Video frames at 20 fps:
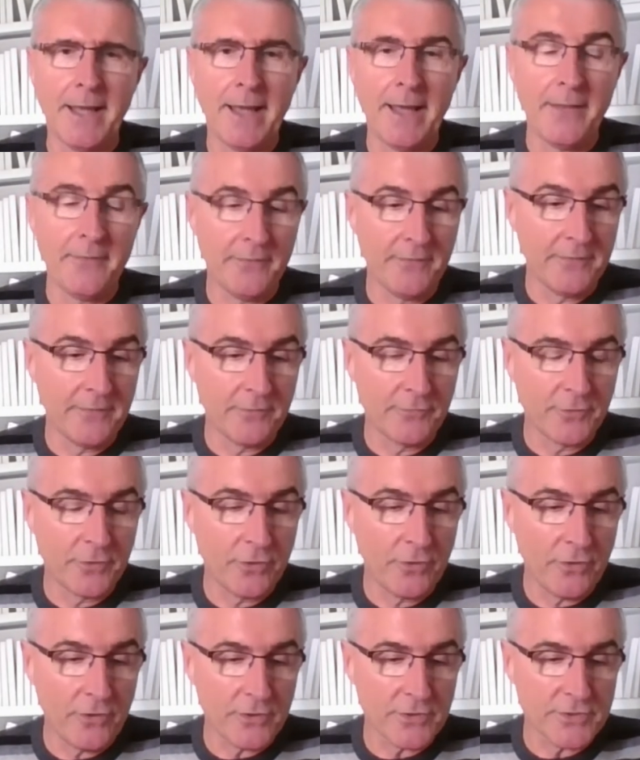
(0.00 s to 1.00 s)
And of
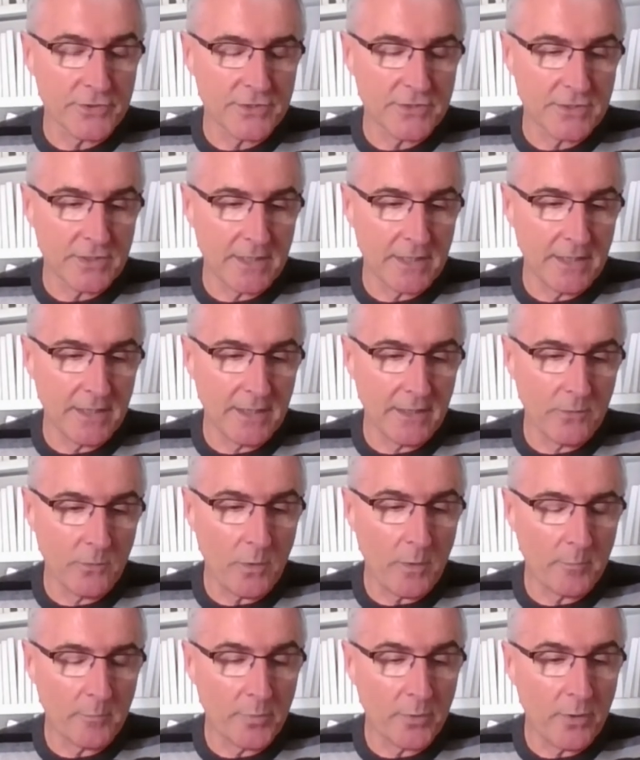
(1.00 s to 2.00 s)
course, uh,
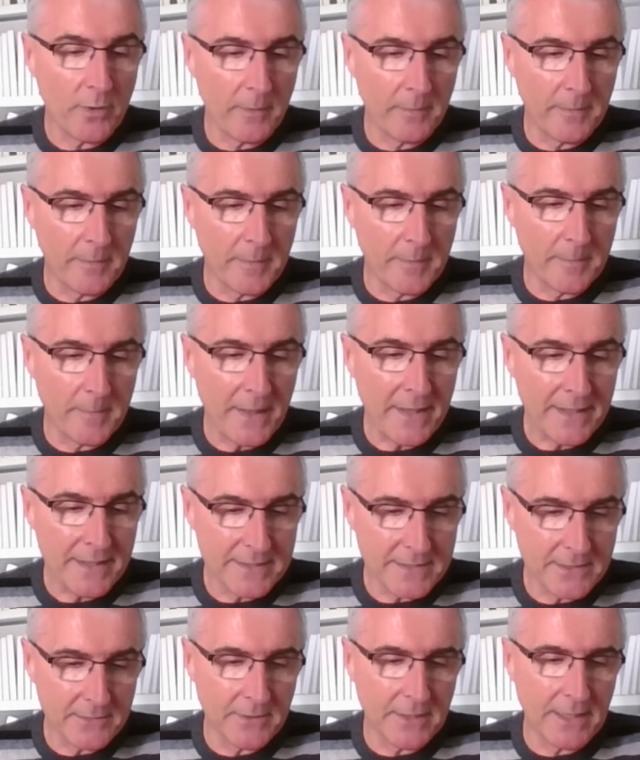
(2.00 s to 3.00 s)
what brought me back
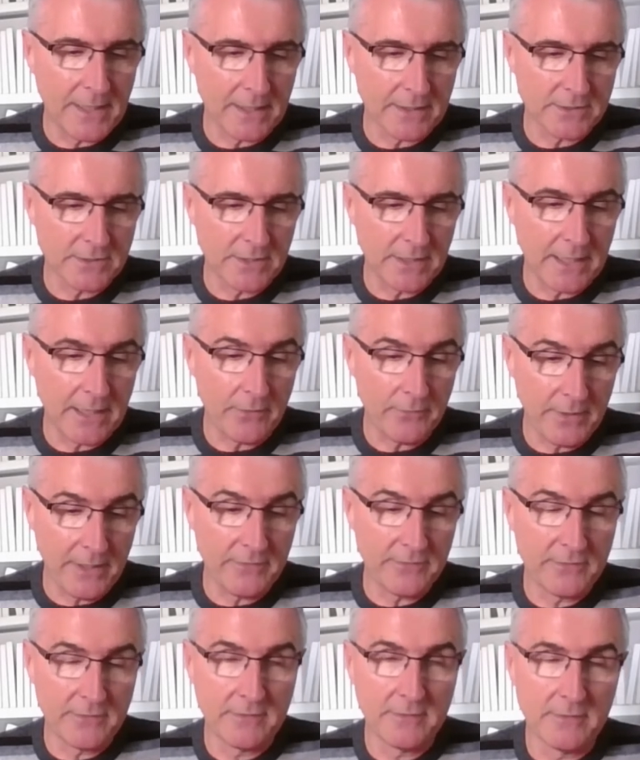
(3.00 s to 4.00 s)
to it actually, I
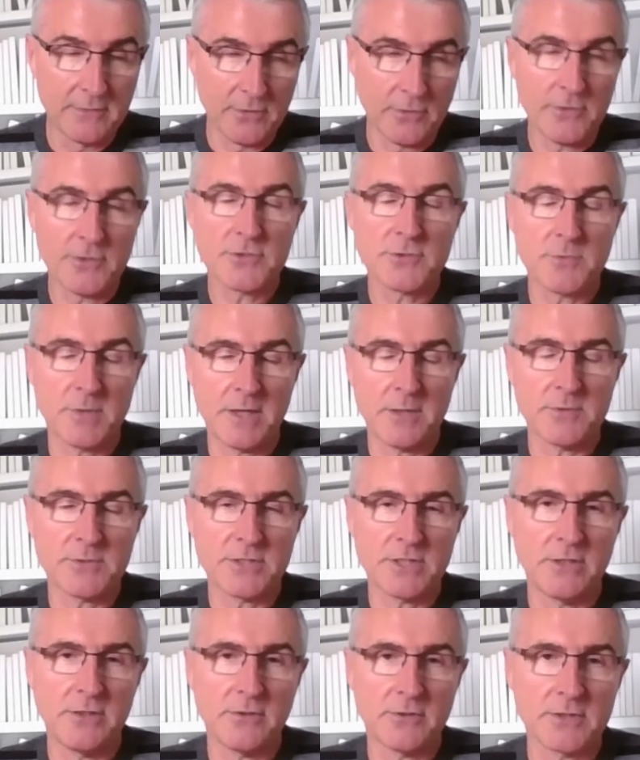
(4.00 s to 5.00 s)
read those when I
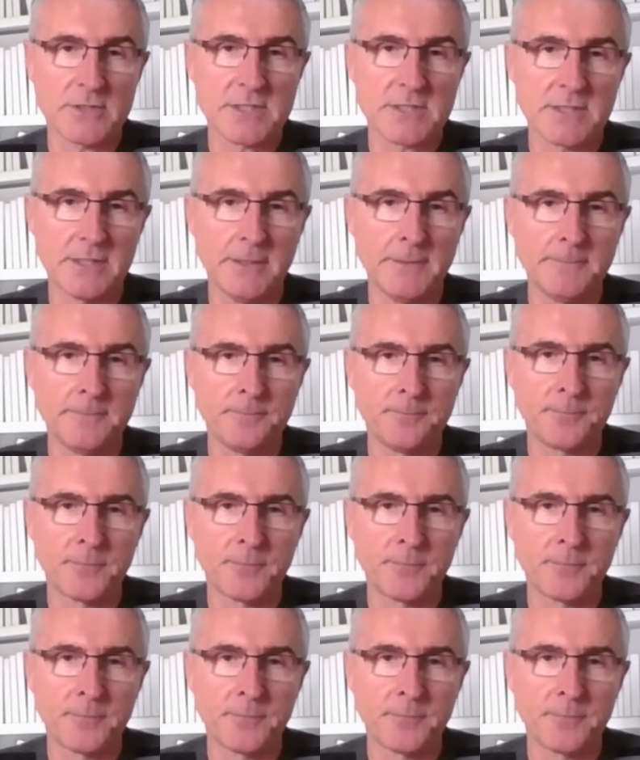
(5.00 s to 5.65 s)
was a youngster,